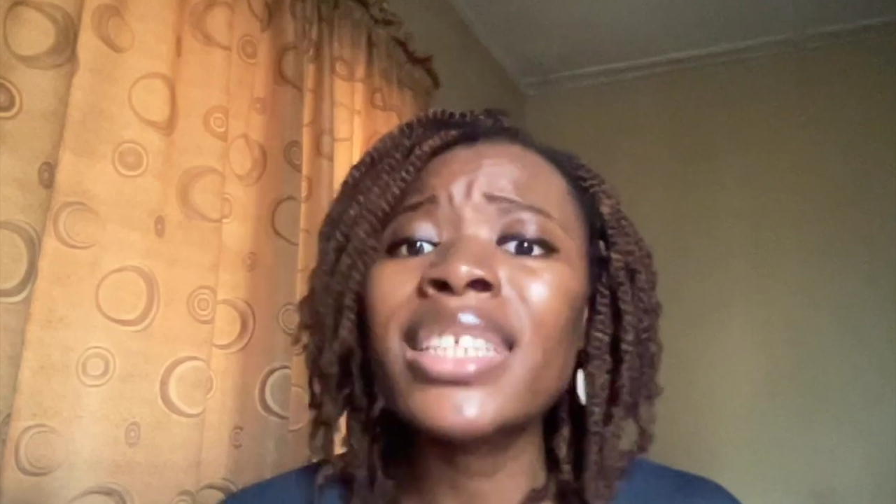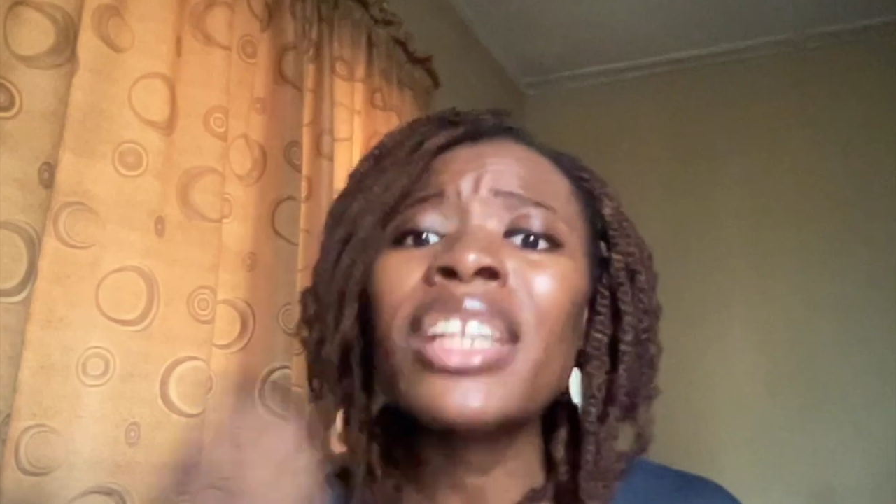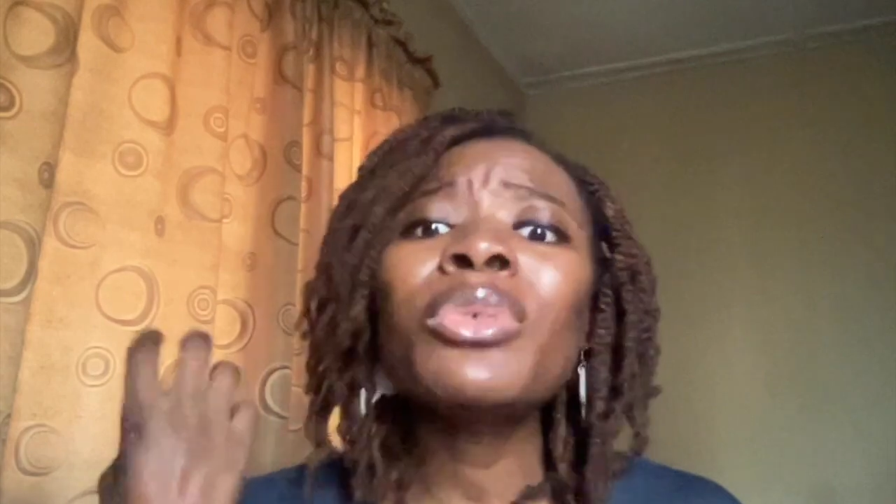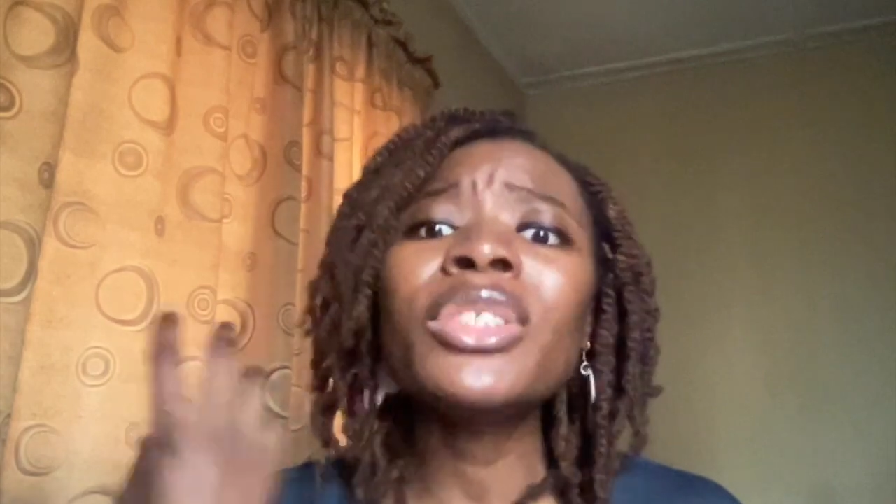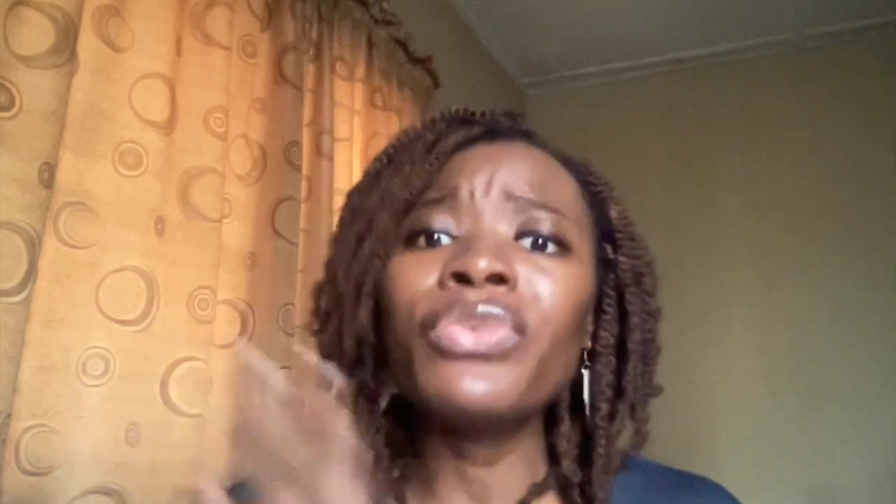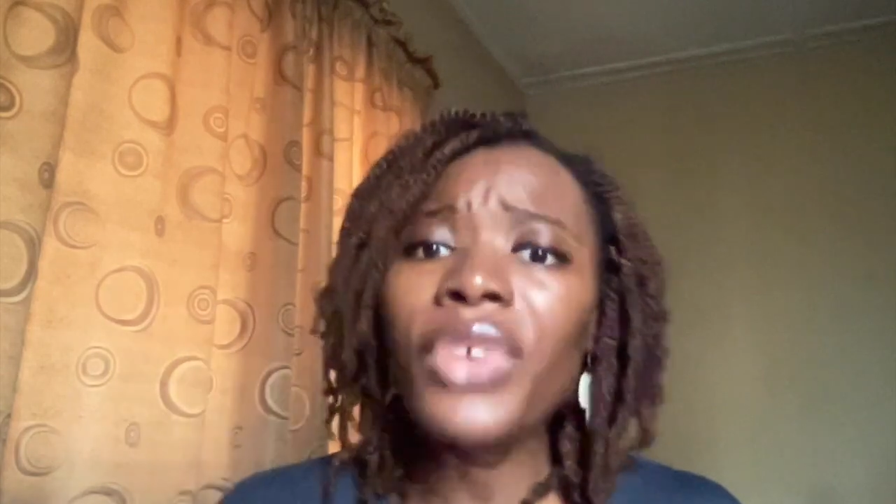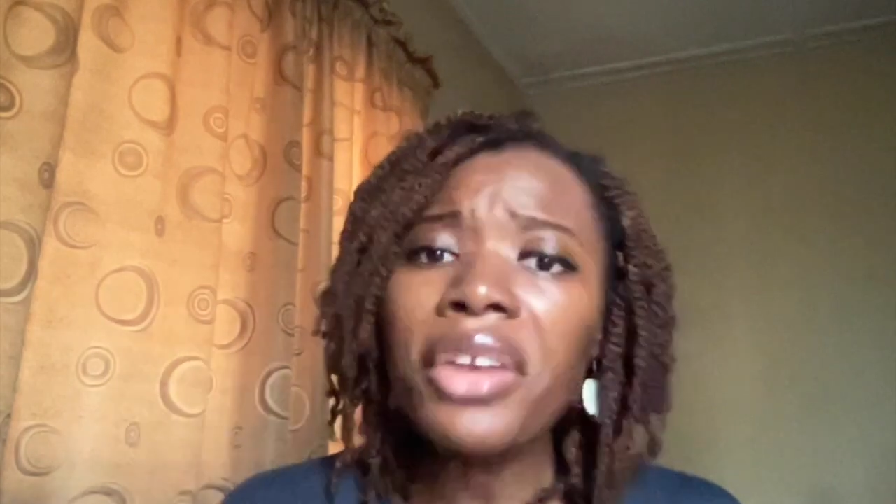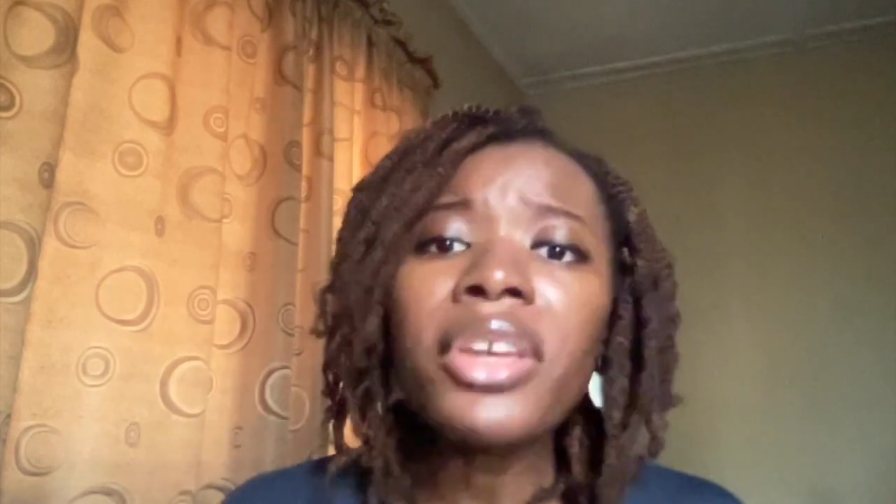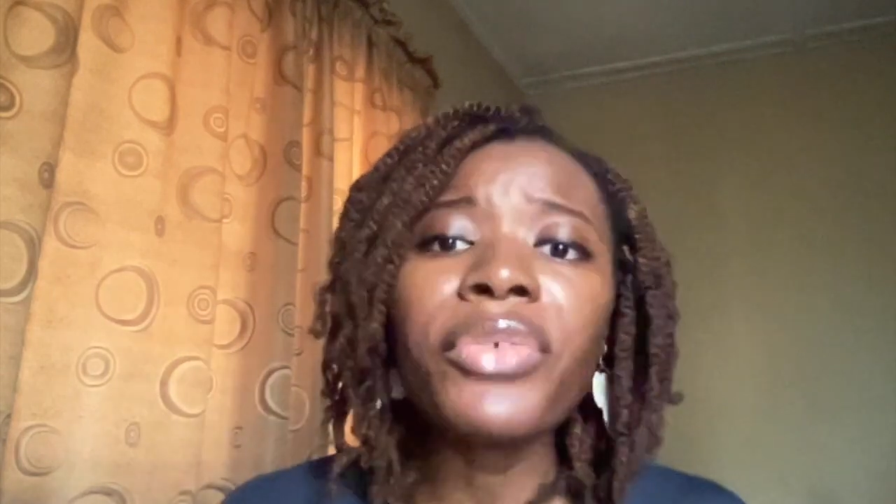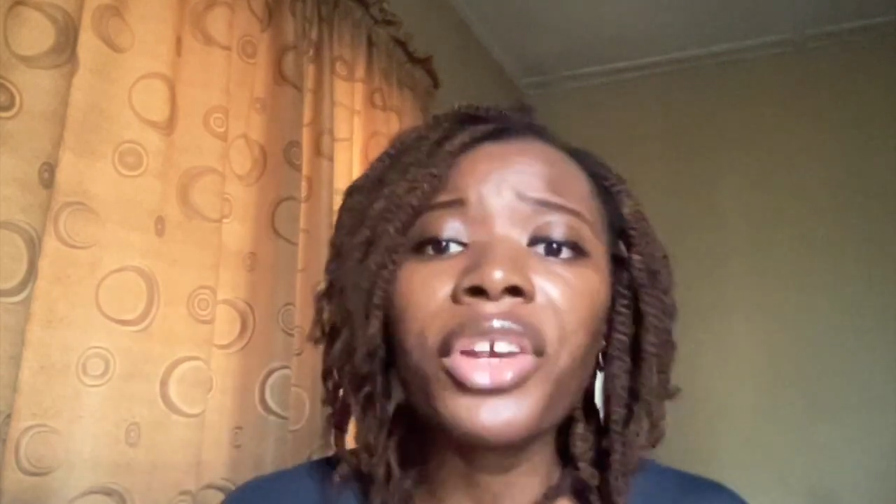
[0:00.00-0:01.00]
And it was
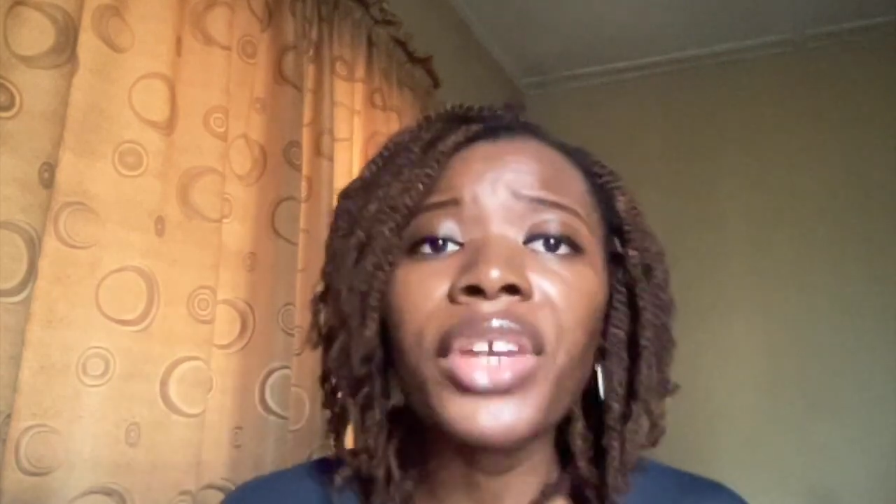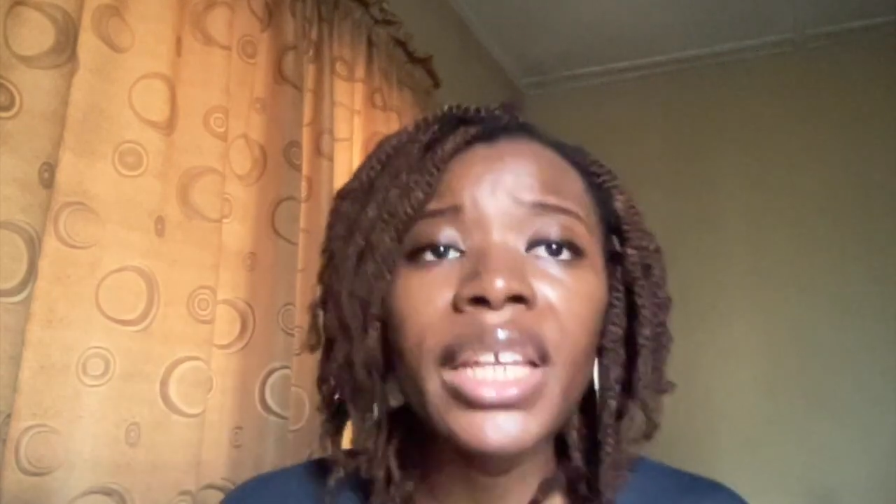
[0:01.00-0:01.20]
very, very